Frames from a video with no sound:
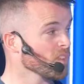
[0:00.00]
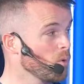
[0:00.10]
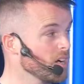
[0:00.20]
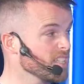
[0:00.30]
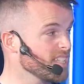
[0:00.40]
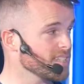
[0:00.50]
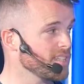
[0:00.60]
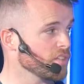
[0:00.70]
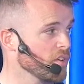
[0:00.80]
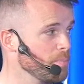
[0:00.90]
whereas
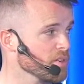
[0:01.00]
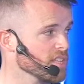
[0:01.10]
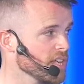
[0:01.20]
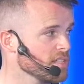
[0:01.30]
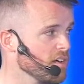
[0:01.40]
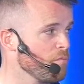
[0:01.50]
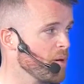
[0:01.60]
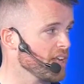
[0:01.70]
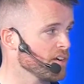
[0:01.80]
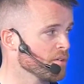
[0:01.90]
63% of
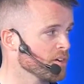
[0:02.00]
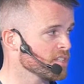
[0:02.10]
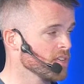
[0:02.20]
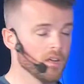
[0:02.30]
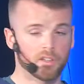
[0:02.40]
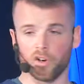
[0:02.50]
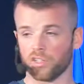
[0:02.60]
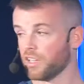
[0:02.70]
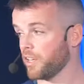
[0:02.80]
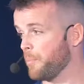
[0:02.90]
pet owners
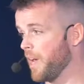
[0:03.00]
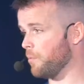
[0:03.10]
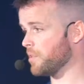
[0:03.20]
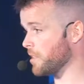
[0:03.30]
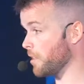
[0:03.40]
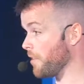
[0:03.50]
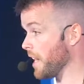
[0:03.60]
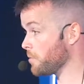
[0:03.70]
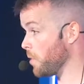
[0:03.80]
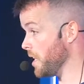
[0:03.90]
thought that their pet was the
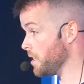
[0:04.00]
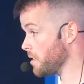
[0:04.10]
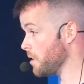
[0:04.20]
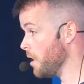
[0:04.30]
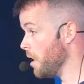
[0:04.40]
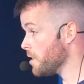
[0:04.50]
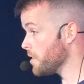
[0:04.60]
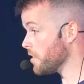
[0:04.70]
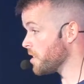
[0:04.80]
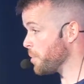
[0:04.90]
correct weight. So
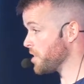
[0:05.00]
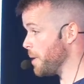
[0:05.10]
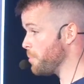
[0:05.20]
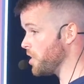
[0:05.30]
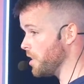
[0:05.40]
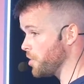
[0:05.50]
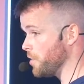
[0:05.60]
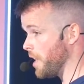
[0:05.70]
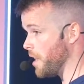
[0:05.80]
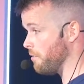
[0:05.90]
there's a perception issue
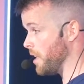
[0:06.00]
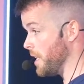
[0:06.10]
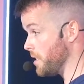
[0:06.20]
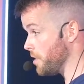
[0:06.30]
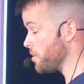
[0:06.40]
there related